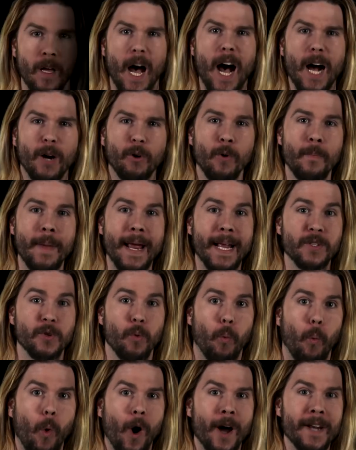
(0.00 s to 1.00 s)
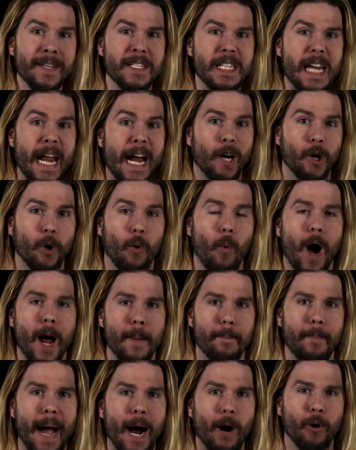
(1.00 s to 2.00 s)
Aquaman's 1
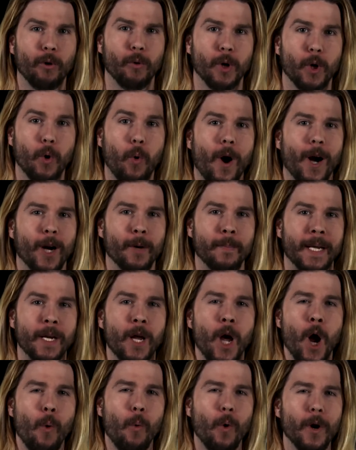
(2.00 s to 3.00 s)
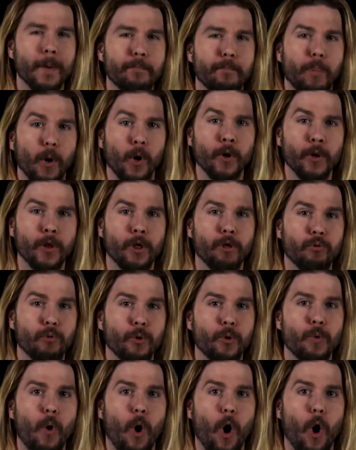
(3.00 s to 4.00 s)
terawatt power requirement would burn
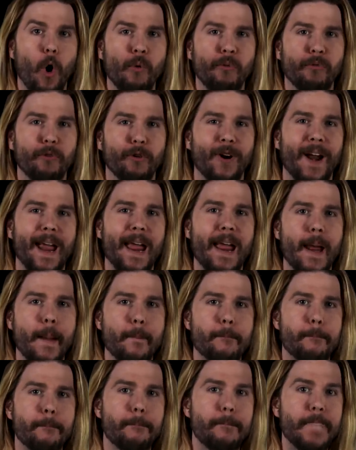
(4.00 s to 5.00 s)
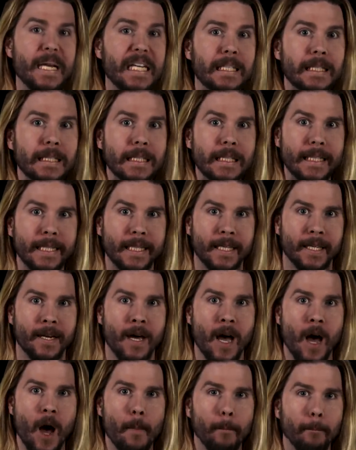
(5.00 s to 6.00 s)
through over 1
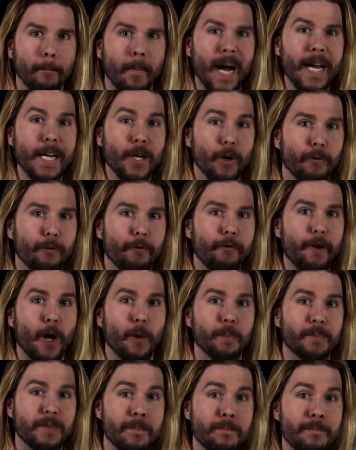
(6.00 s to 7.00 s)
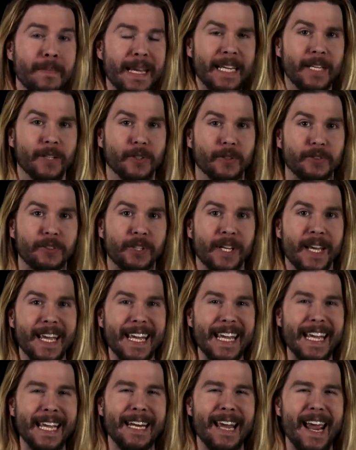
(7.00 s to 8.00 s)
billion Michael Phelps meals
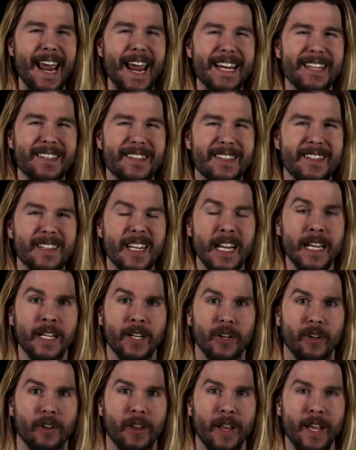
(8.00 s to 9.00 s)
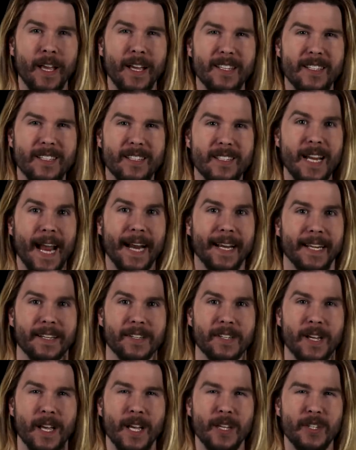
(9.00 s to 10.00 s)
in a single
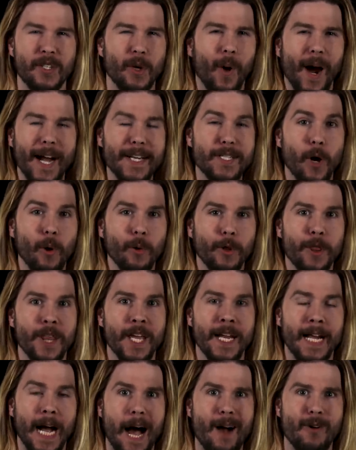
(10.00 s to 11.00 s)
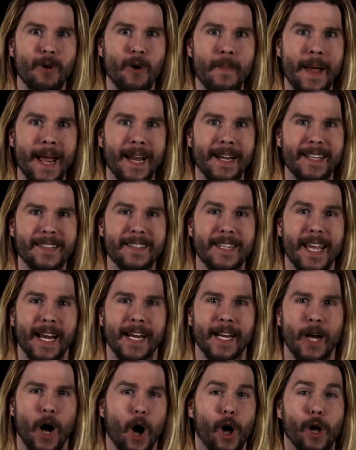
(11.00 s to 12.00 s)
second. So I don't think Aquaman is
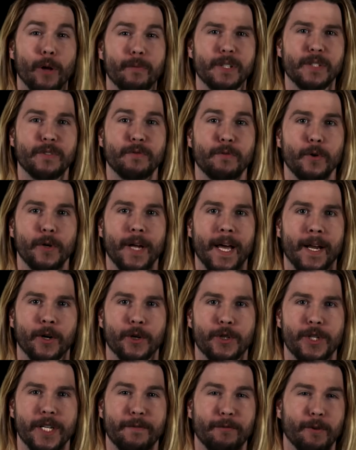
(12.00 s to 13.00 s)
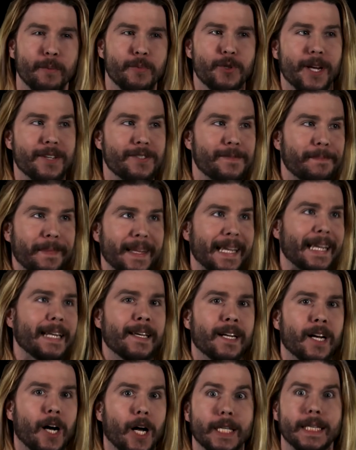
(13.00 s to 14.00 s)
getting all of his food energy from just
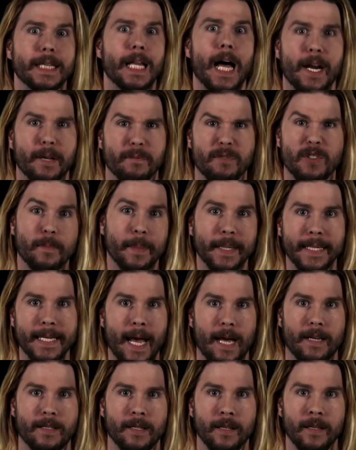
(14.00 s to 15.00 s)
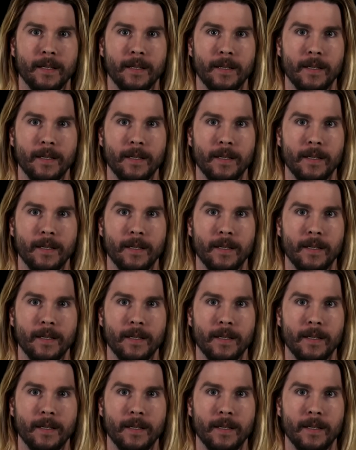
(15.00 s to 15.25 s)
eating a lot of spaghetti.